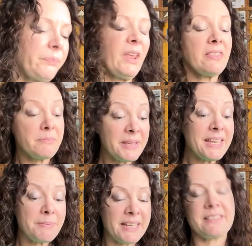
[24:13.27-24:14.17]
the
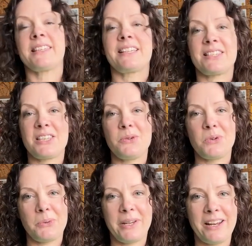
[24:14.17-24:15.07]
big thing is that you
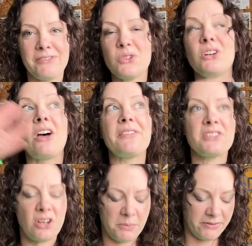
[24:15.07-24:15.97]
want to win over your
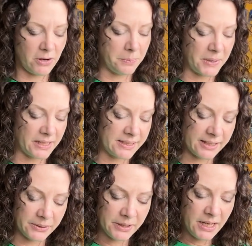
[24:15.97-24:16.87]
lifetime of comping.
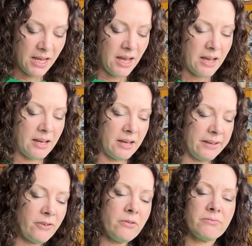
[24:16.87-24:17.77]
So
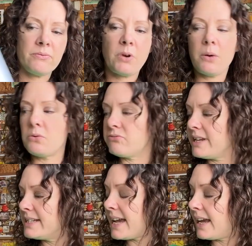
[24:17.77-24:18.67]
I will
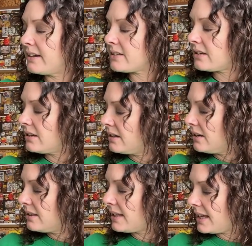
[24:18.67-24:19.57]
read out
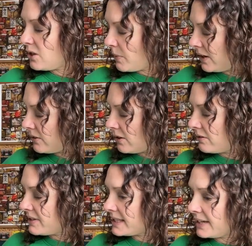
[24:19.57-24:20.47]
the email that I
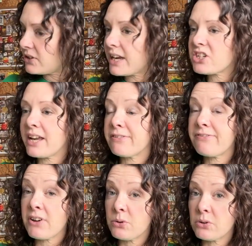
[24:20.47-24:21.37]
received. I actually had a
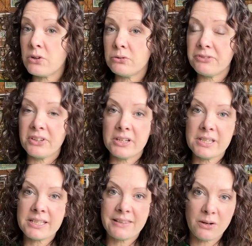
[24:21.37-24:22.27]
phone call
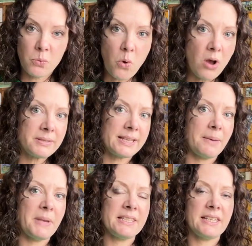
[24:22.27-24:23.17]
first, and then a WhatsApp
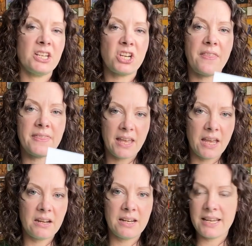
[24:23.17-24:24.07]
message, and
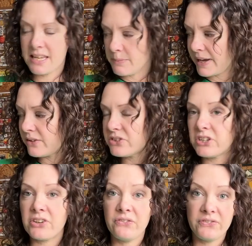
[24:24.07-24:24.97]
then an email to
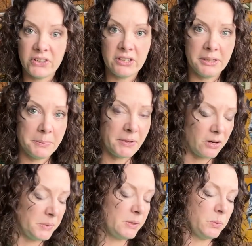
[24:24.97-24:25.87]
confirm that I
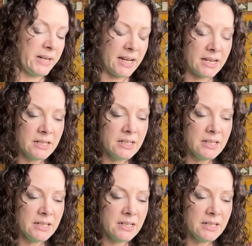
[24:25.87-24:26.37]
was a winner.